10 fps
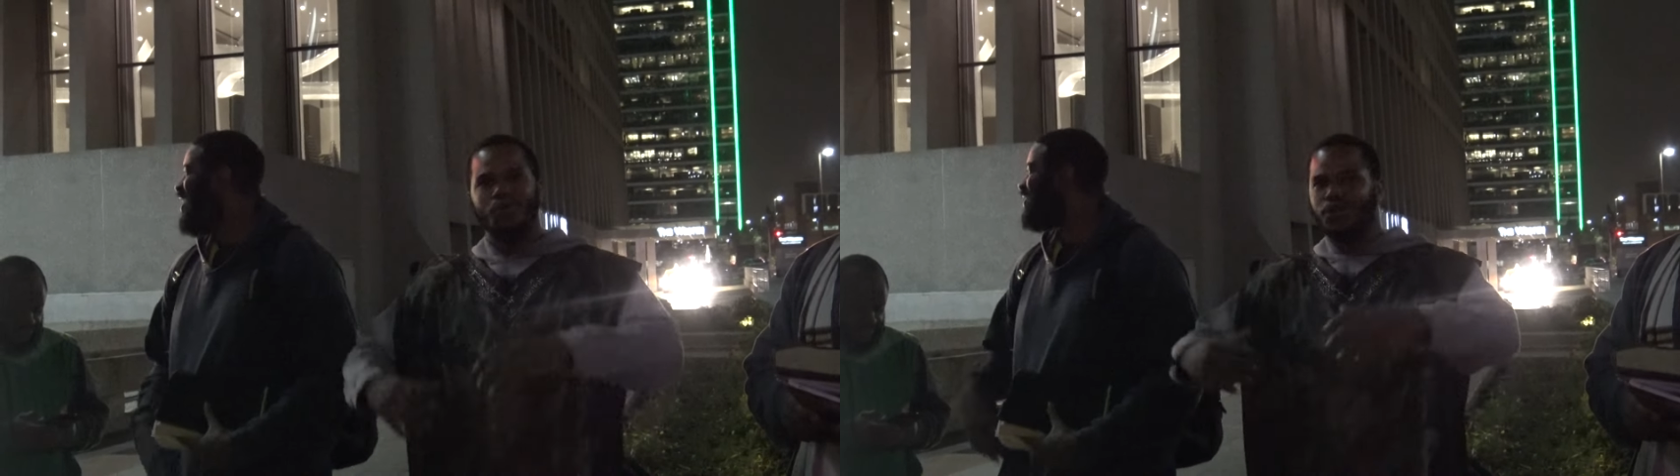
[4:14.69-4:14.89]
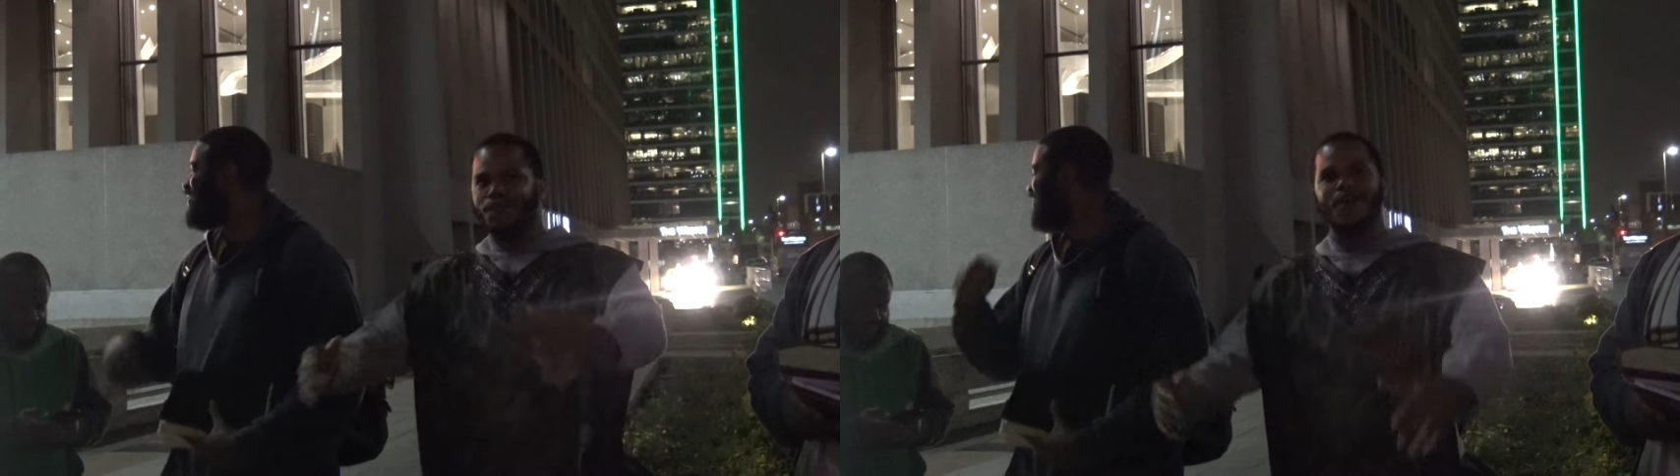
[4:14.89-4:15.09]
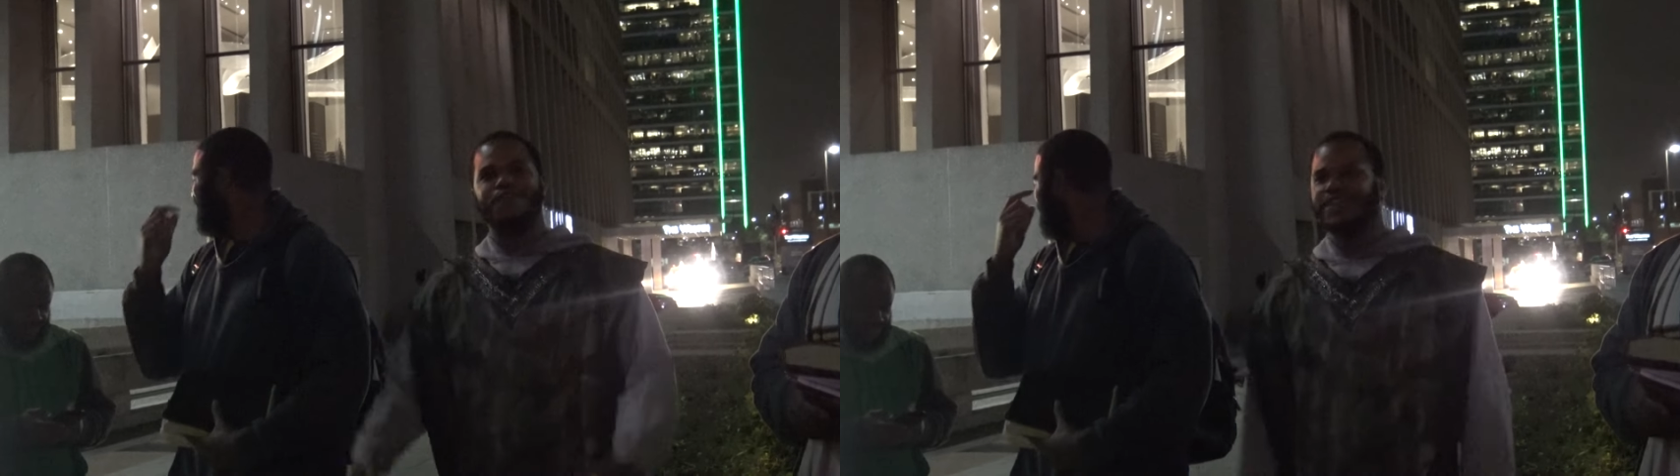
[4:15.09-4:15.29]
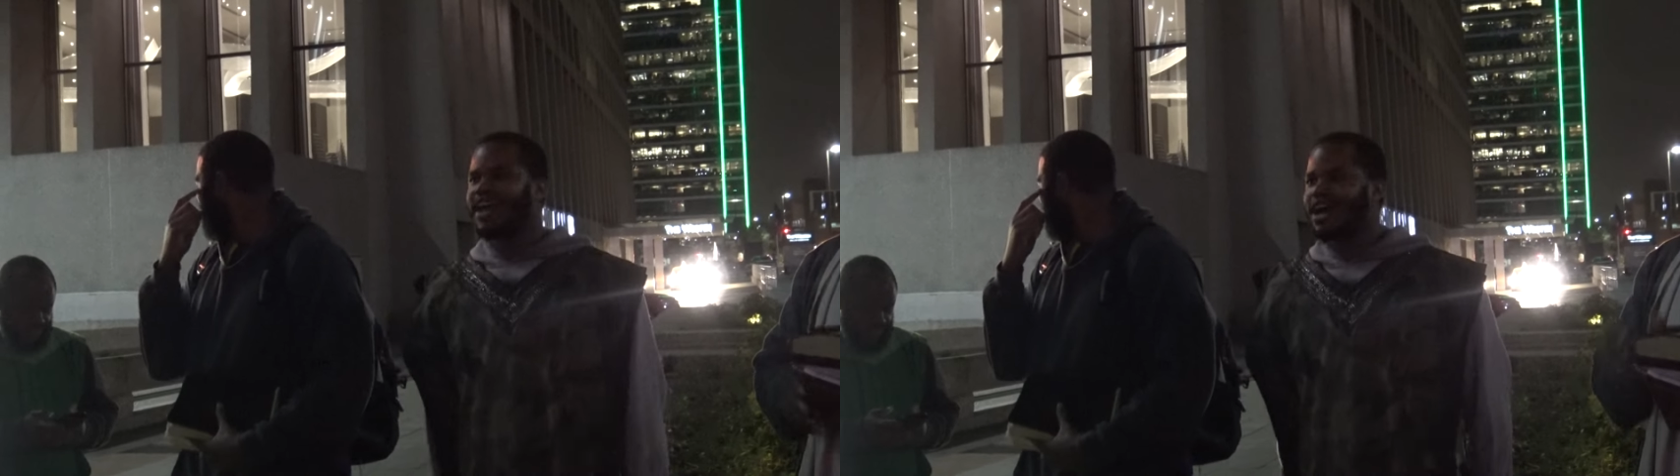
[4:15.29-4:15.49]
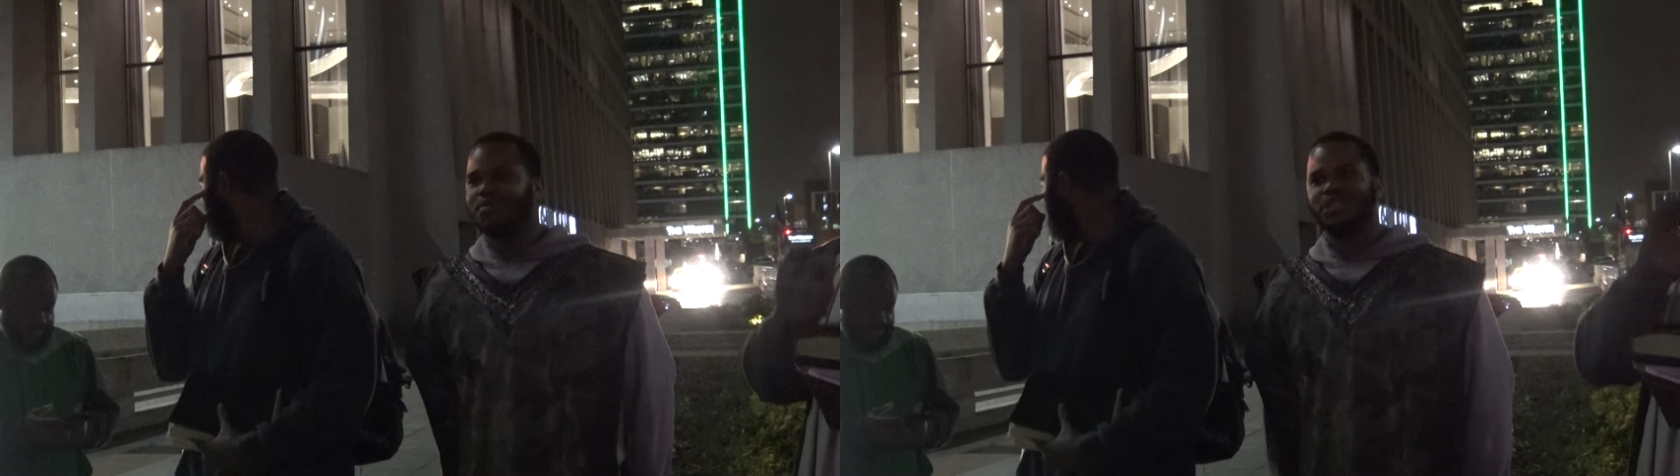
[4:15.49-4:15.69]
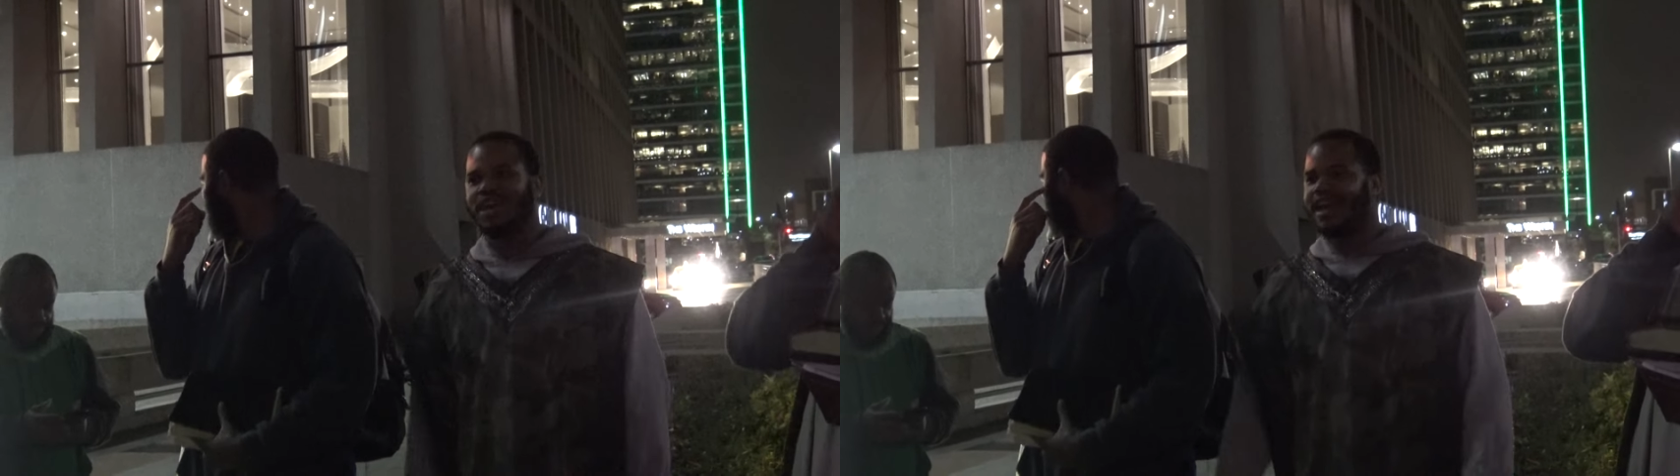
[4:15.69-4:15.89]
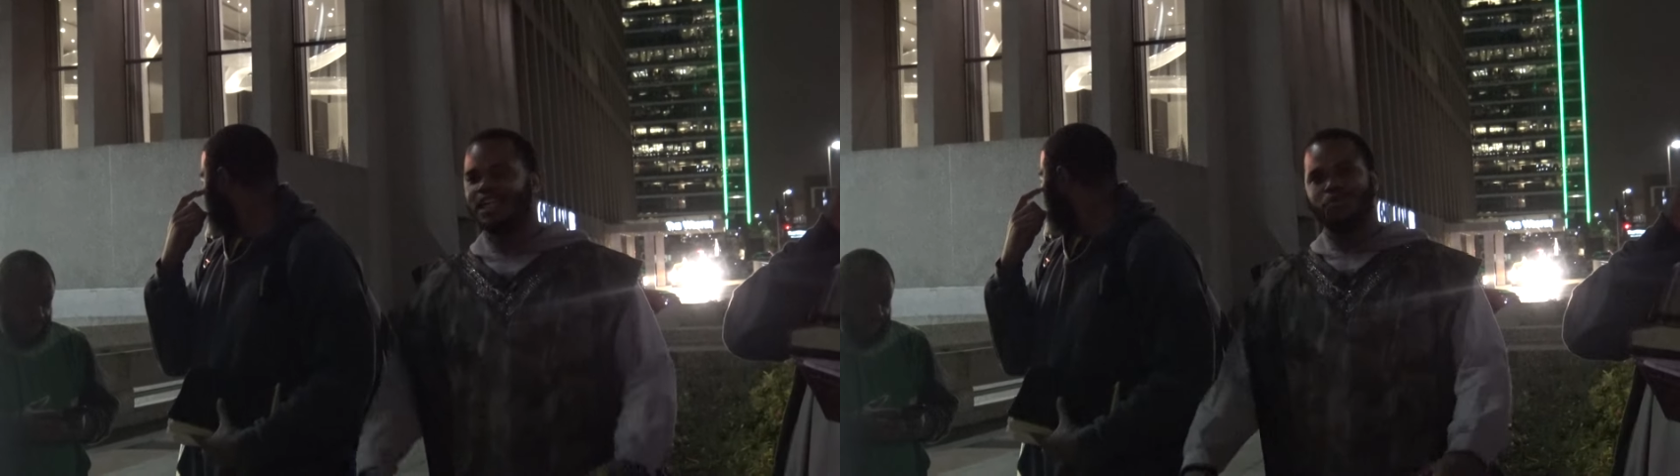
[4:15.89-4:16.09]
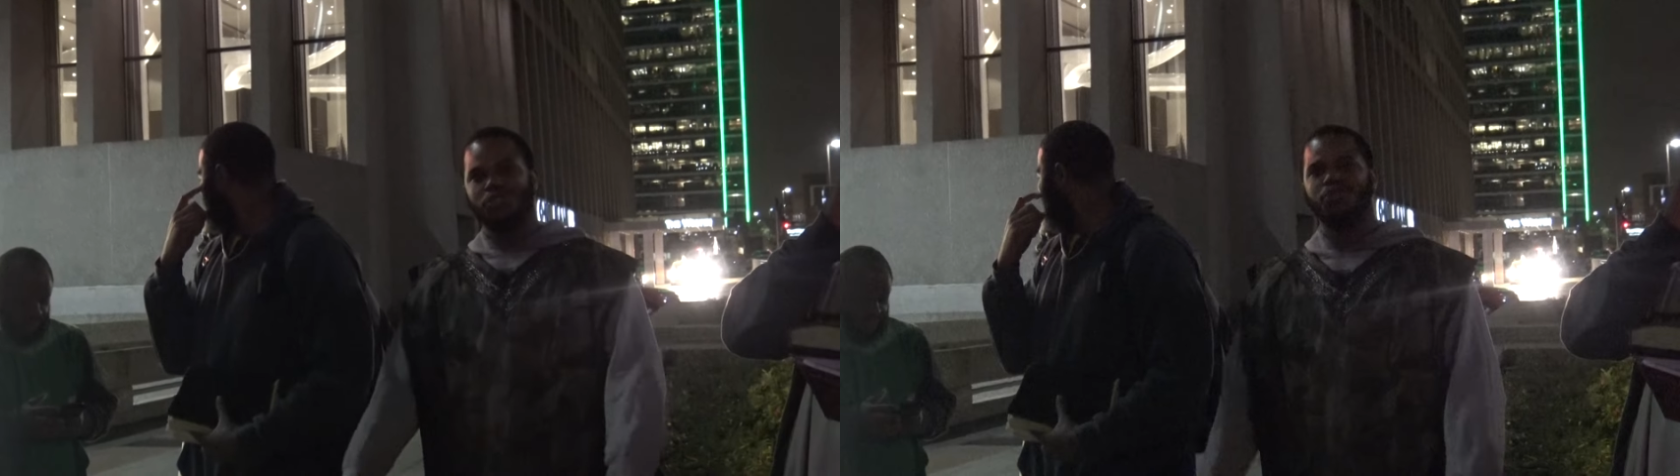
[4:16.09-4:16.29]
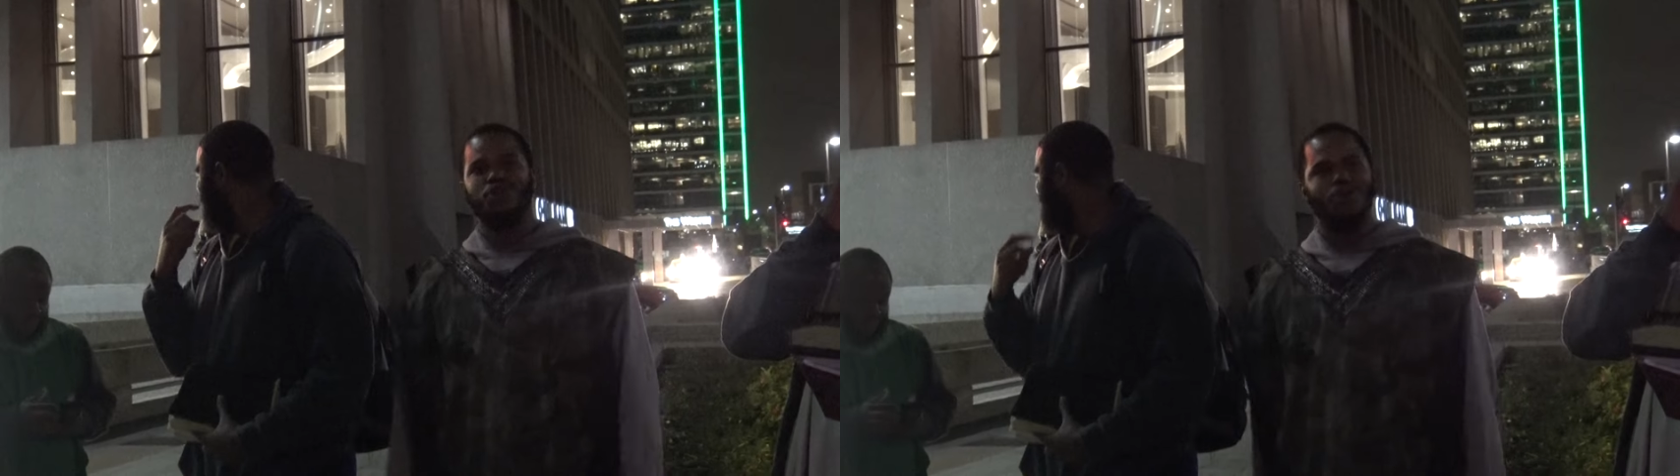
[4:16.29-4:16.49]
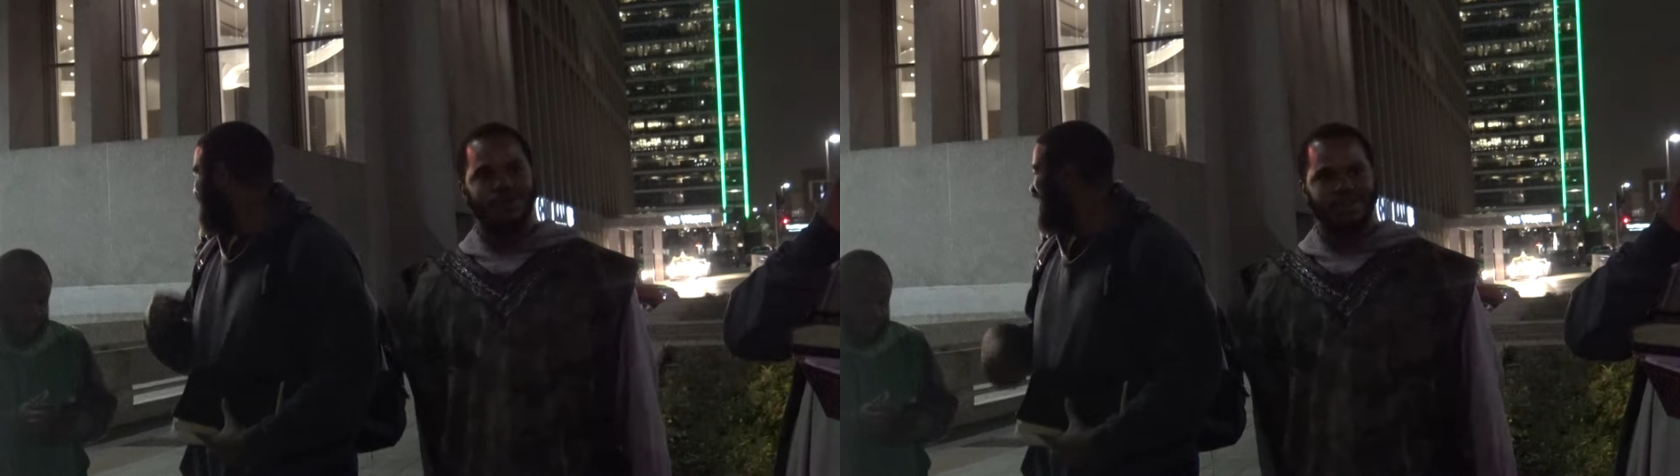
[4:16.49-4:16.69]
when you vote for your house side, that's what you're
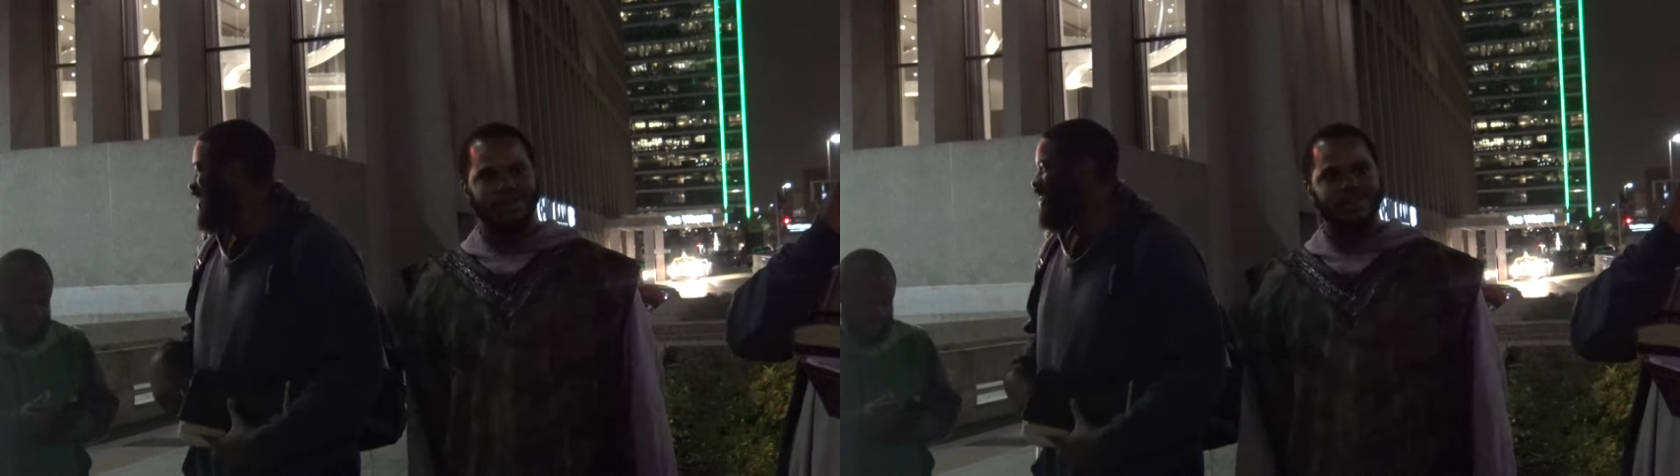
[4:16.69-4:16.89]
doing.